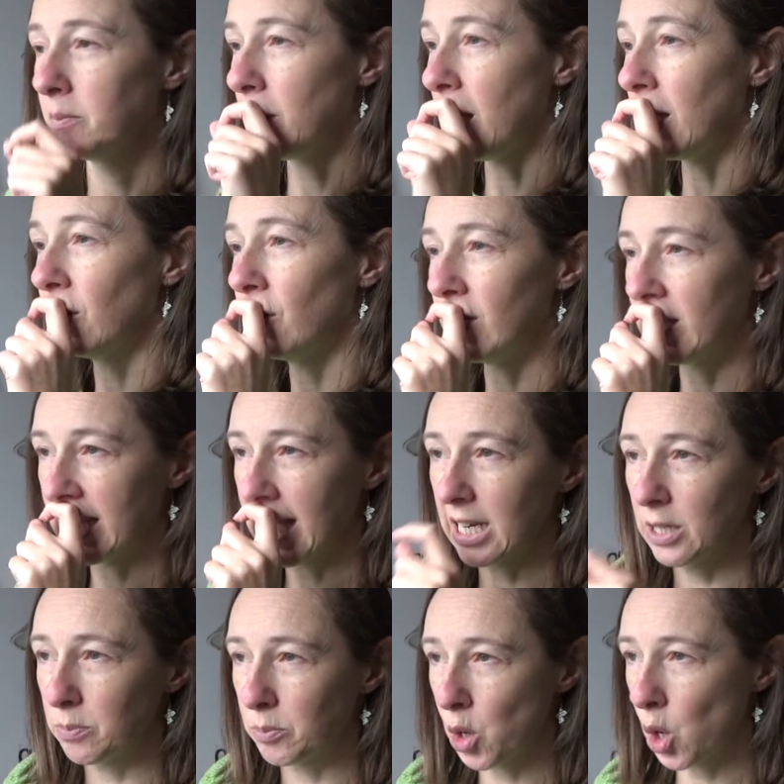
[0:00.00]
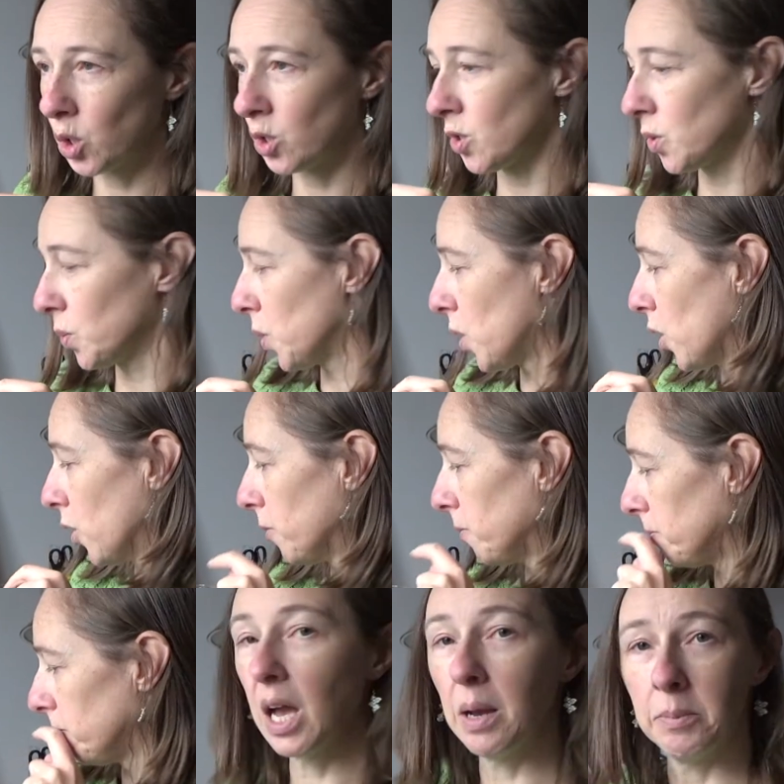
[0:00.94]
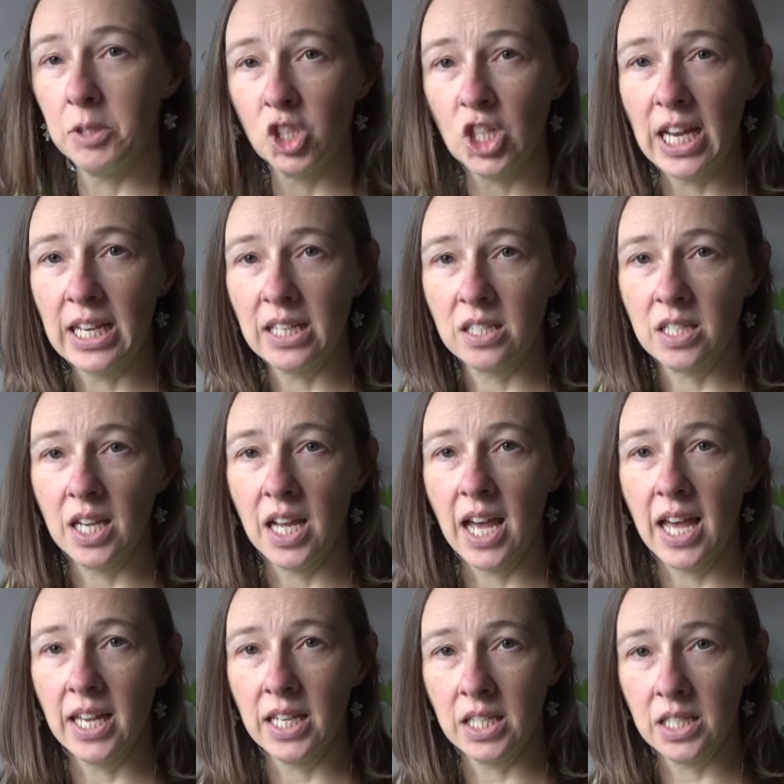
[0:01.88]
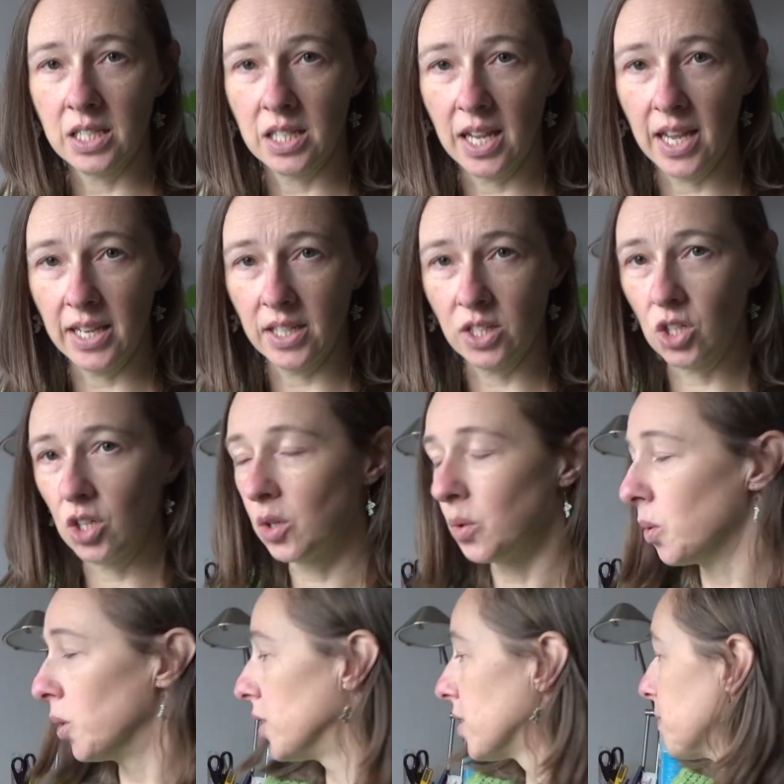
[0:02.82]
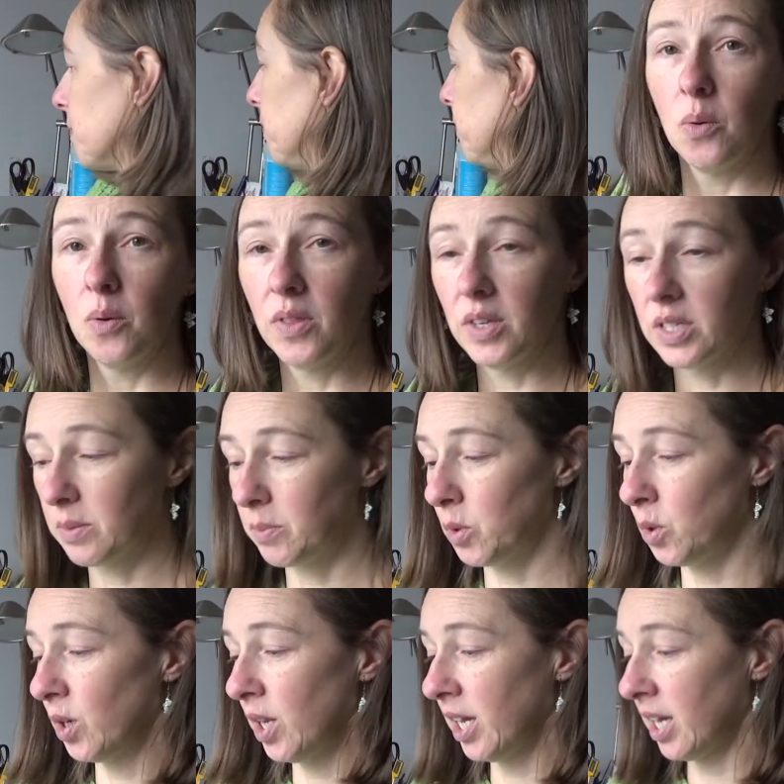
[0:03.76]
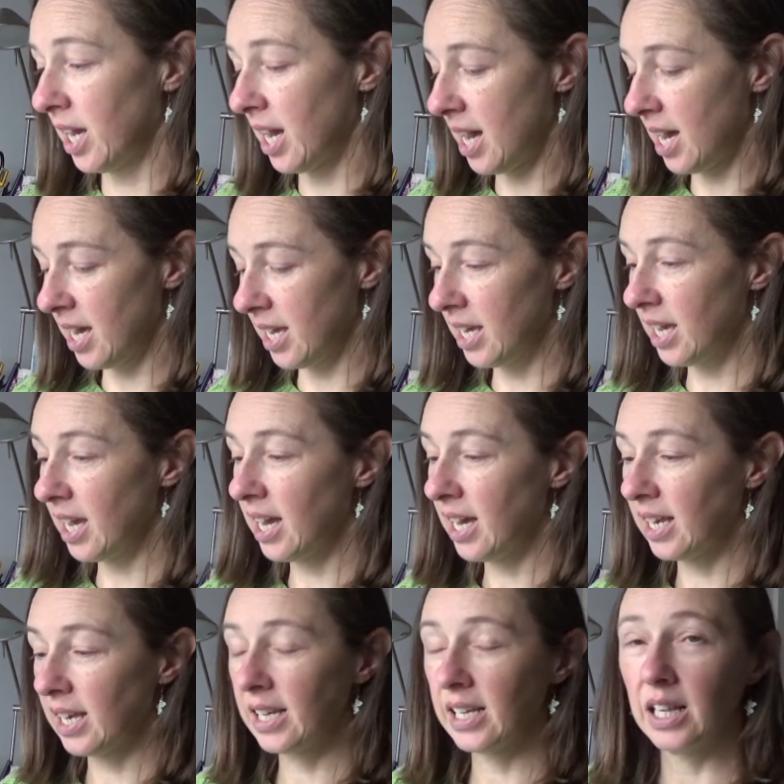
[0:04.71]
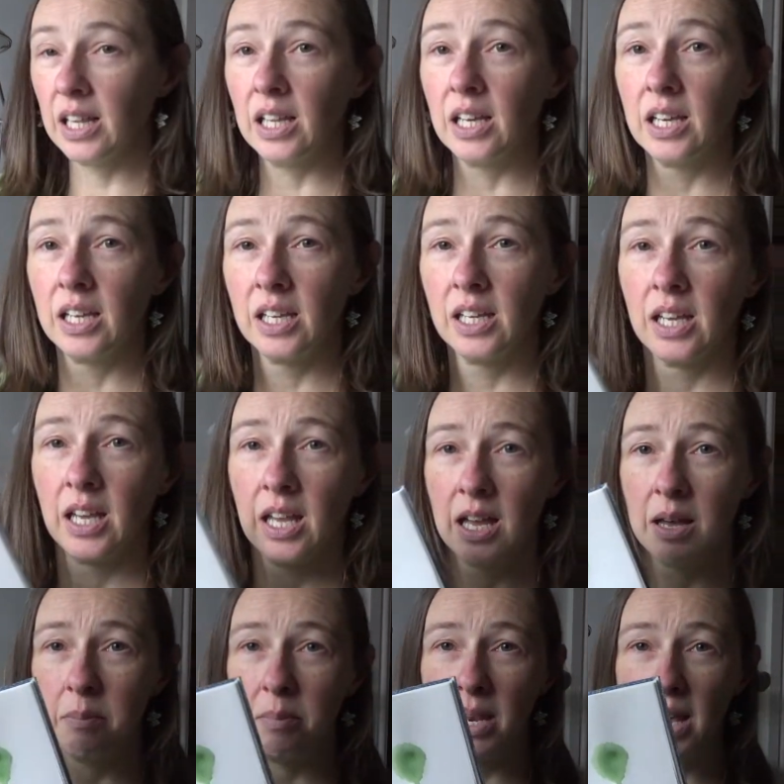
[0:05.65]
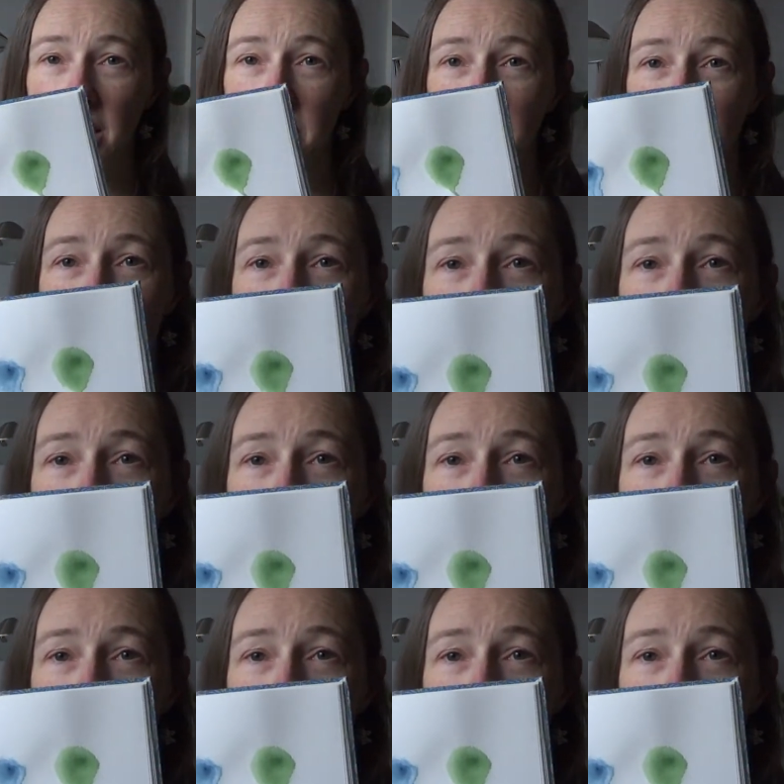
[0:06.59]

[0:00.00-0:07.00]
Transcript: I already had a bronze one, a magenta and a turquoise. But this morning I had a little play with